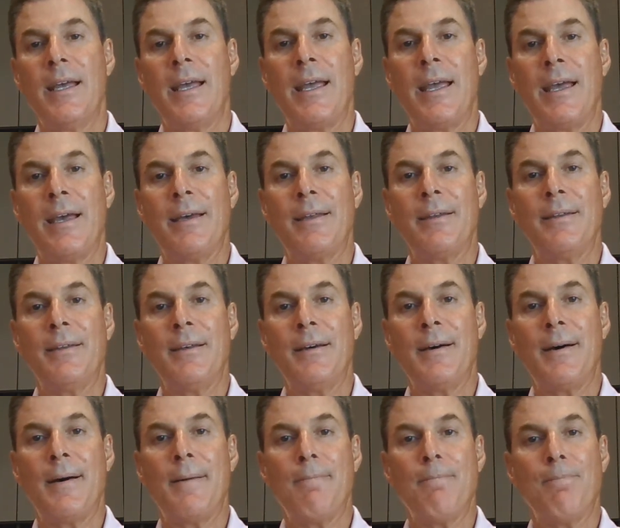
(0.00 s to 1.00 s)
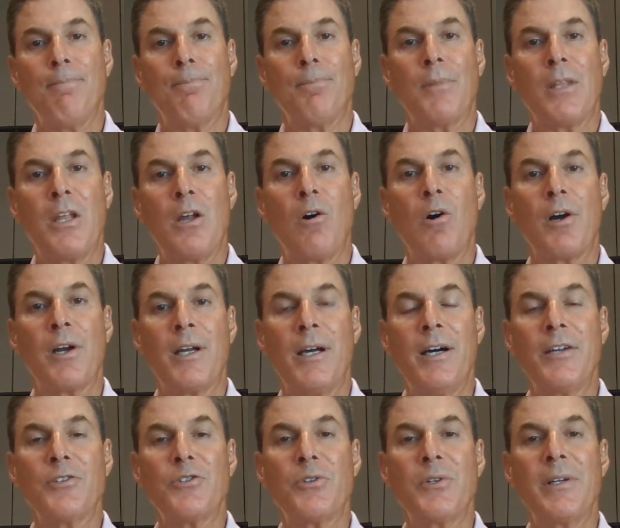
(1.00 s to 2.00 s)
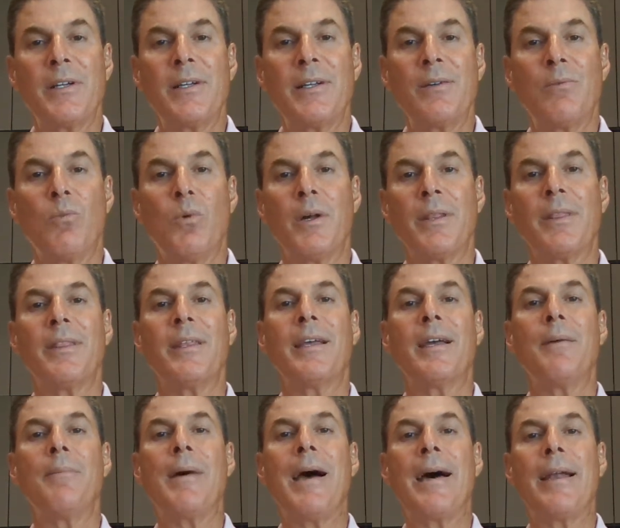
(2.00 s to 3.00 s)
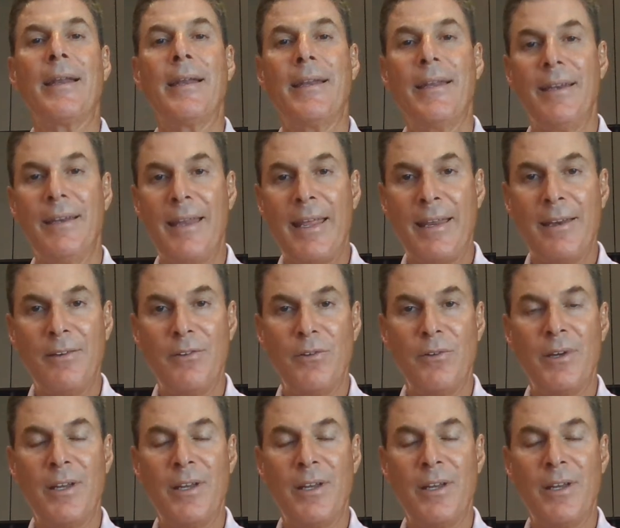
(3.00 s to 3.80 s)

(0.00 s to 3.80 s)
And our country, one thing about it